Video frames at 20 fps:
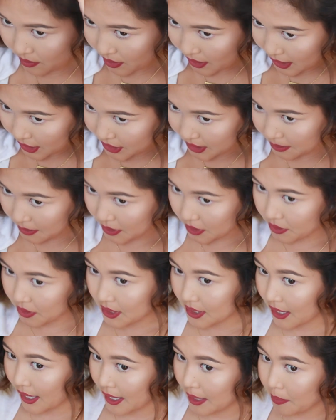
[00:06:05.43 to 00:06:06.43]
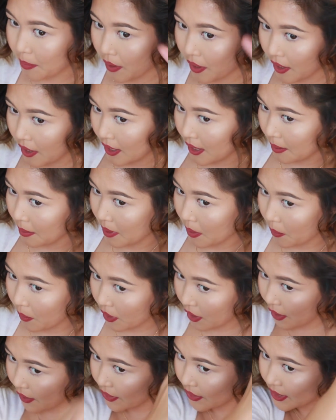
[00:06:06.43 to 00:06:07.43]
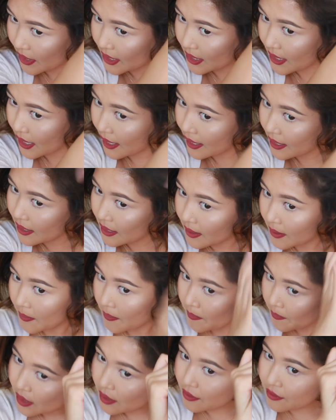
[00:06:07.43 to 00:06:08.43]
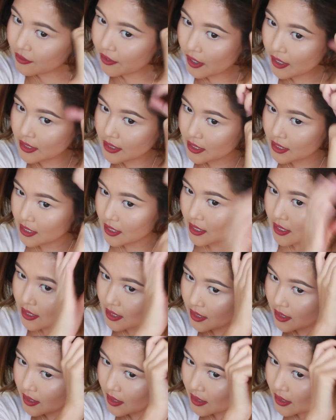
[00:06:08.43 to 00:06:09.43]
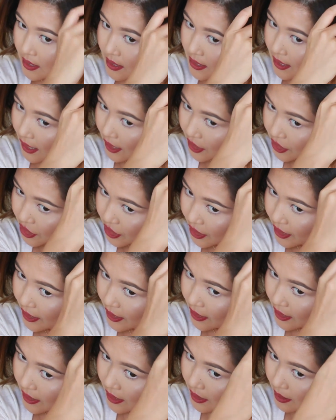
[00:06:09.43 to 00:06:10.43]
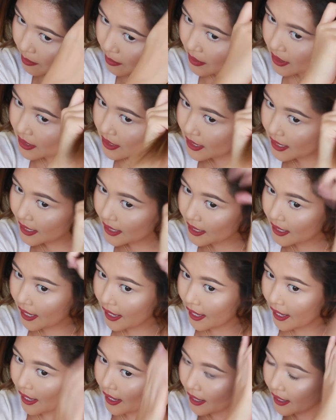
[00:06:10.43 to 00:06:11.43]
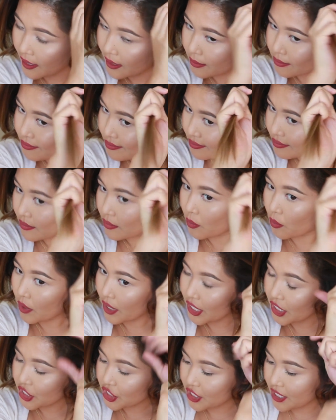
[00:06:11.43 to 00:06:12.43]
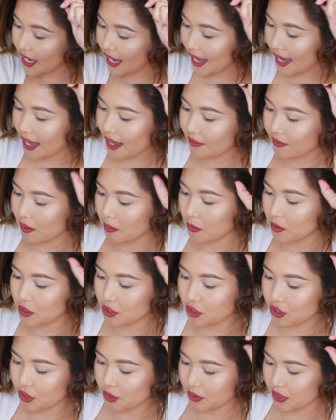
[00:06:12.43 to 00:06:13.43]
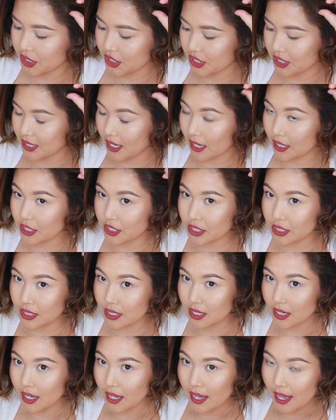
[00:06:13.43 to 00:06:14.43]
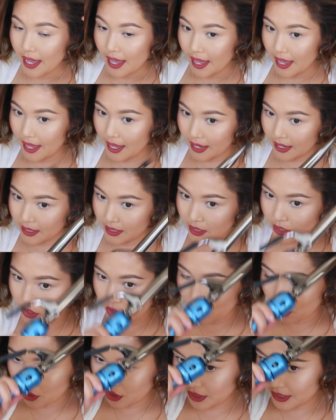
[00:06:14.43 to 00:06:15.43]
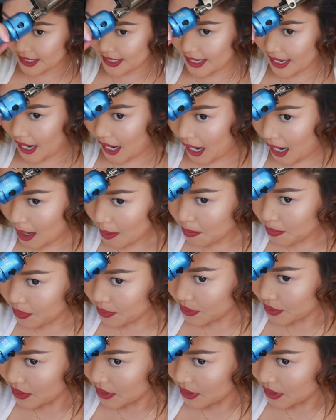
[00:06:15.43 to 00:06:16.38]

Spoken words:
Well, actually I'm going to do a side part, and I'm going to work on this side. The front section, I'm going to take a 1.5 inch, almost 2 inch section, and curl it up